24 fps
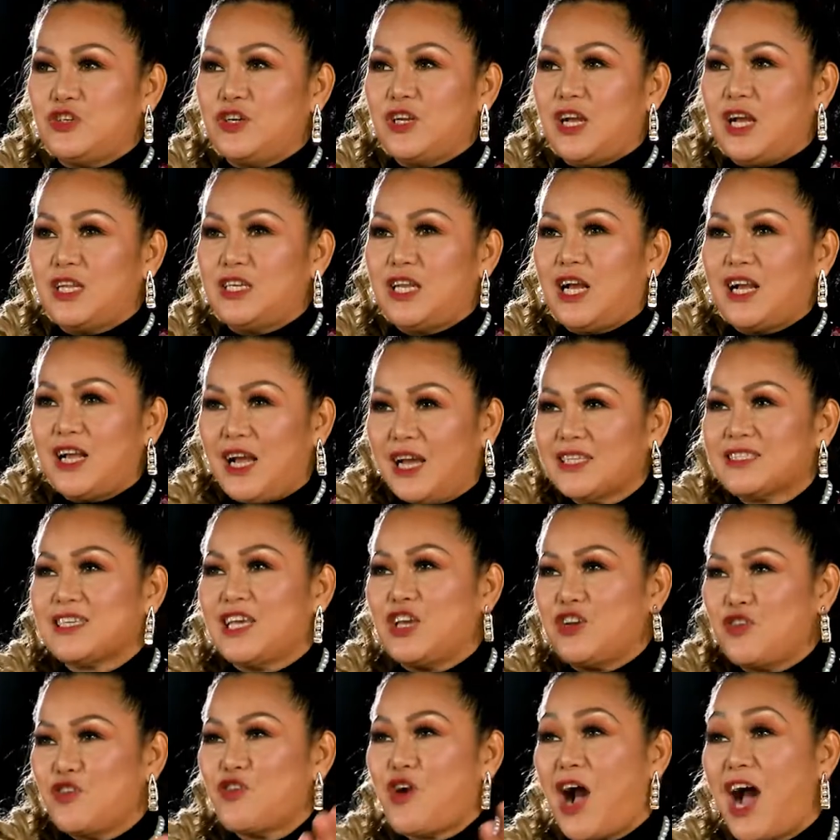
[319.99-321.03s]
nga daghan
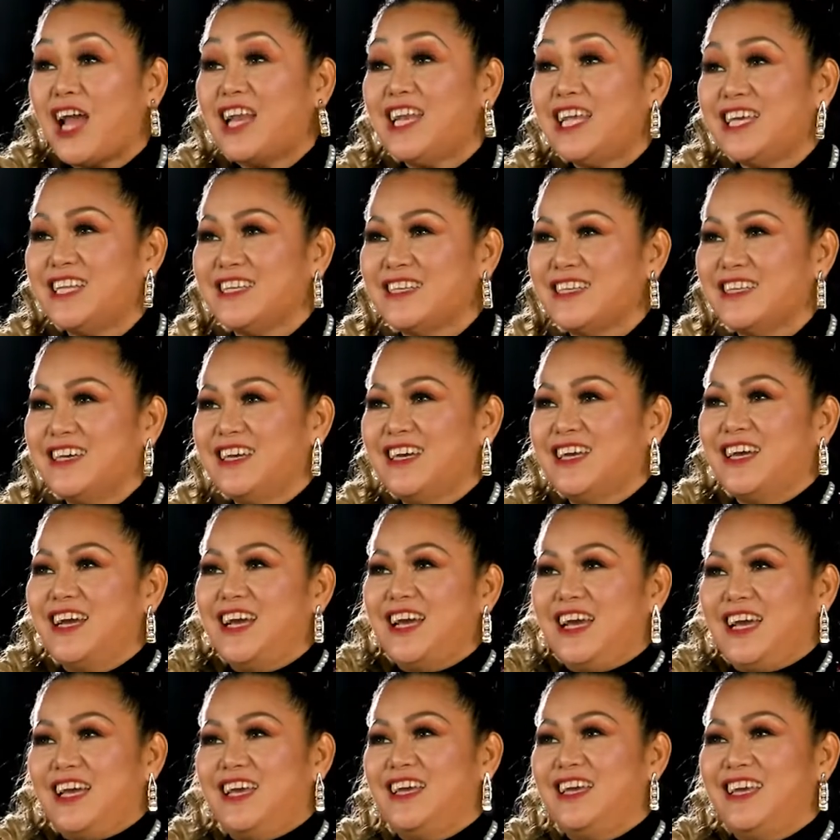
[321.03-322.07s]
kay kog halin.
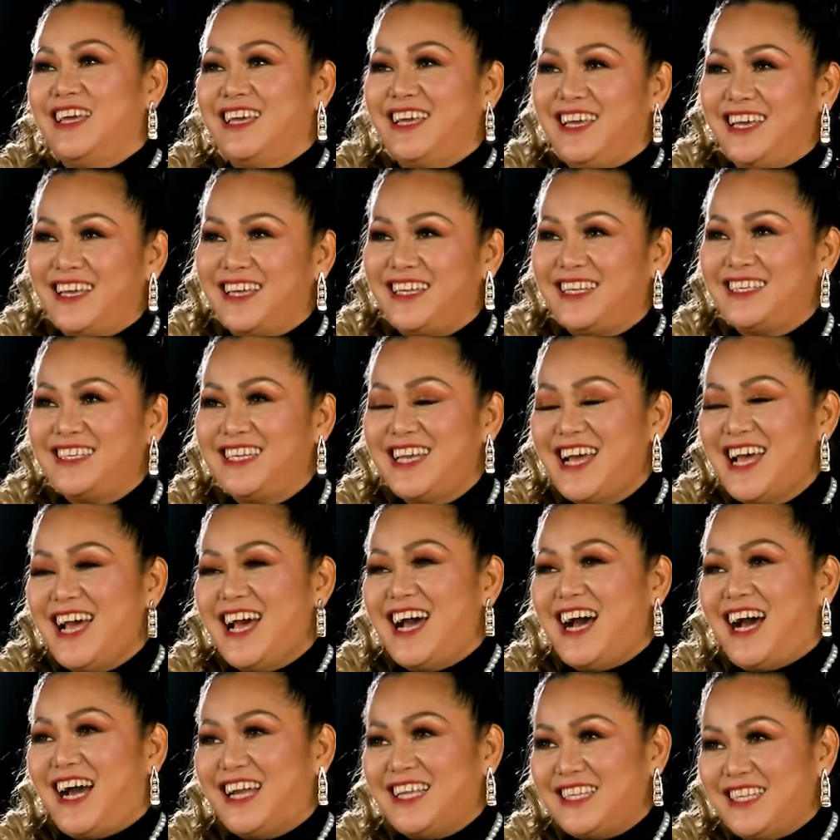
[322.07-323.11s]
And
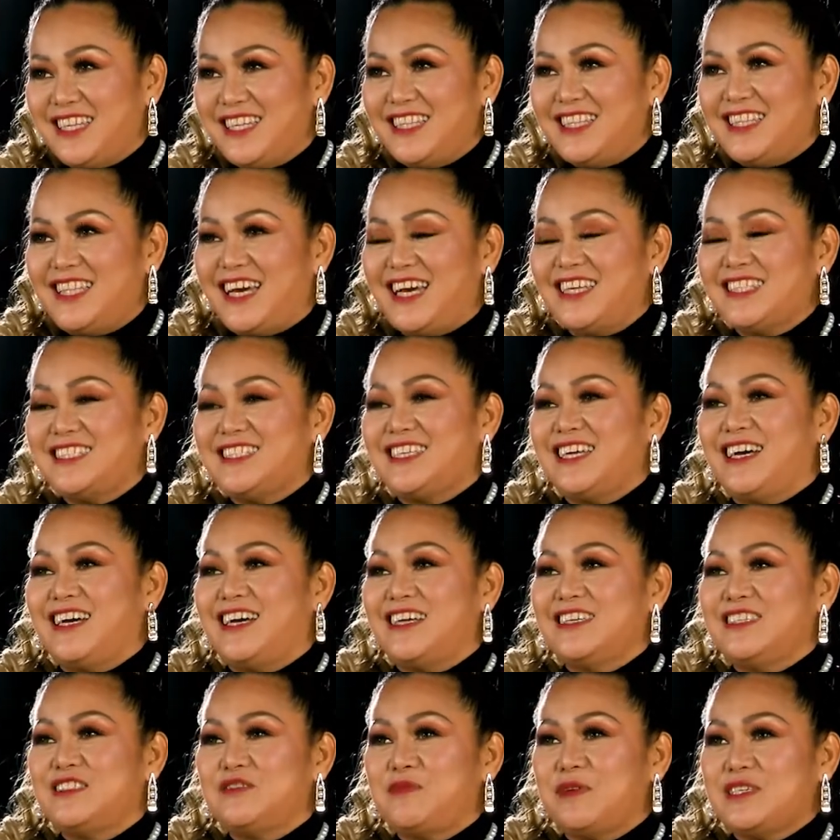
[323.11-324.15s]
I did that
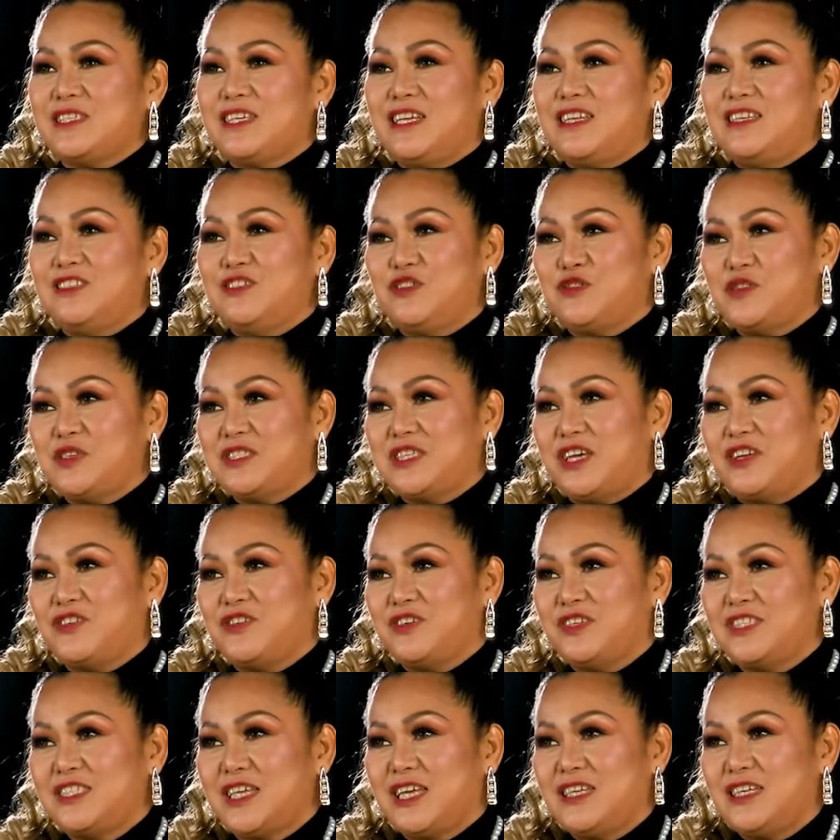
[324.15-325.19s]
especially during
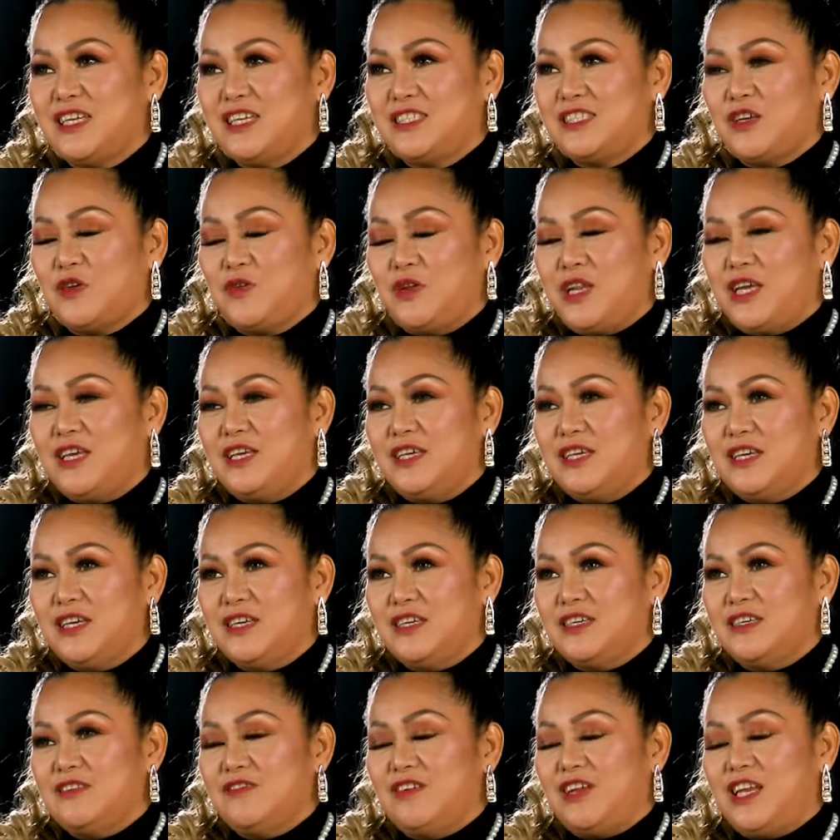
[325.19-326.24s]
Saturday, Sundays, nga walay
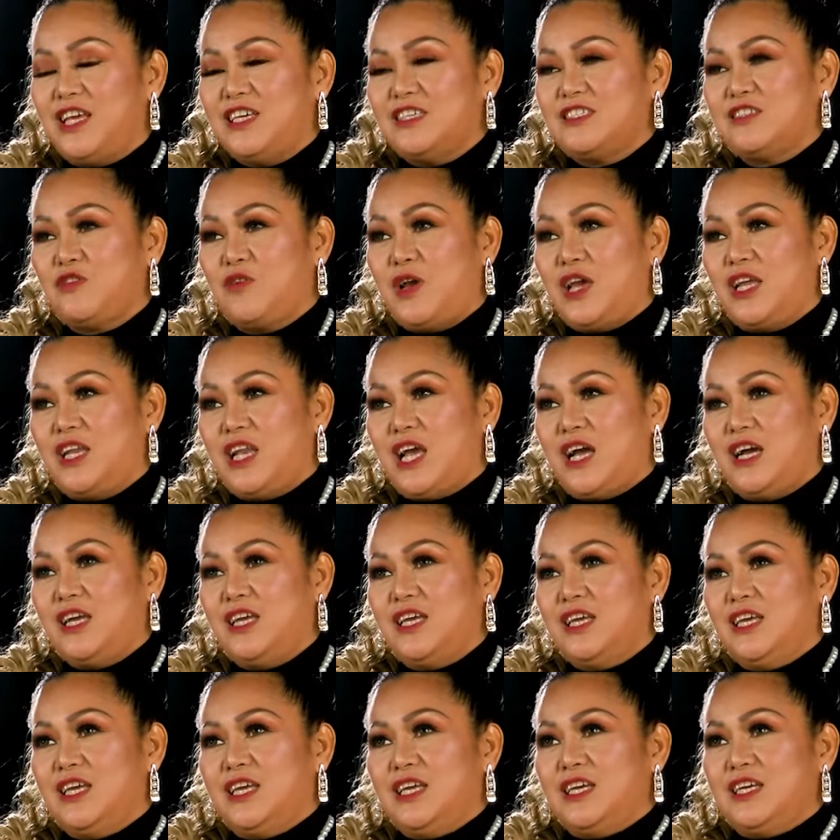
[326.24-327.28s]
eskwela.
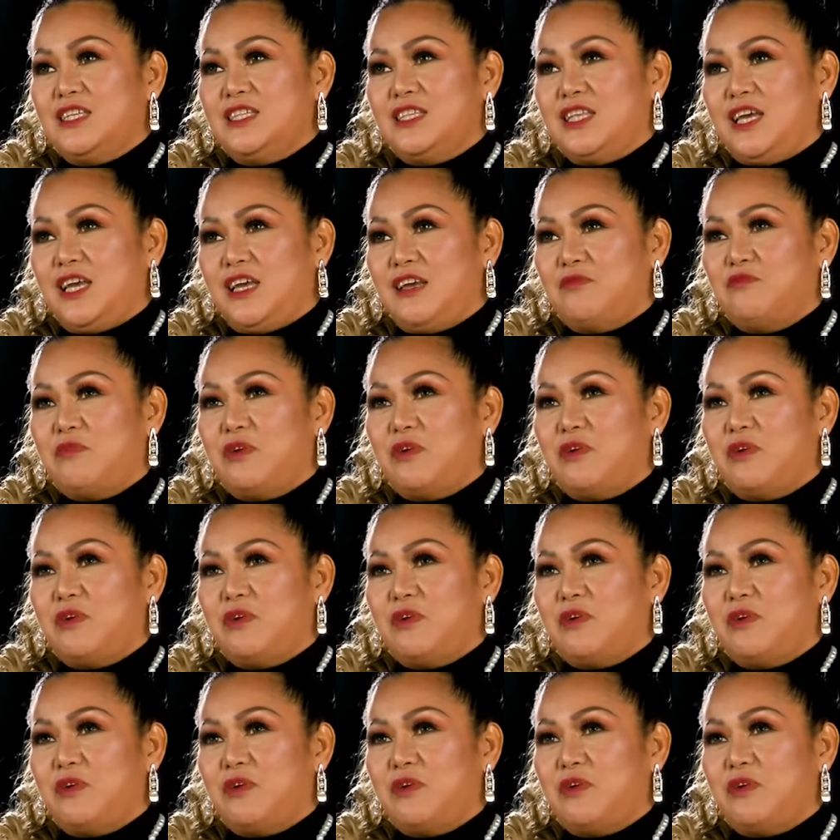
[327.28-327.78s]
Then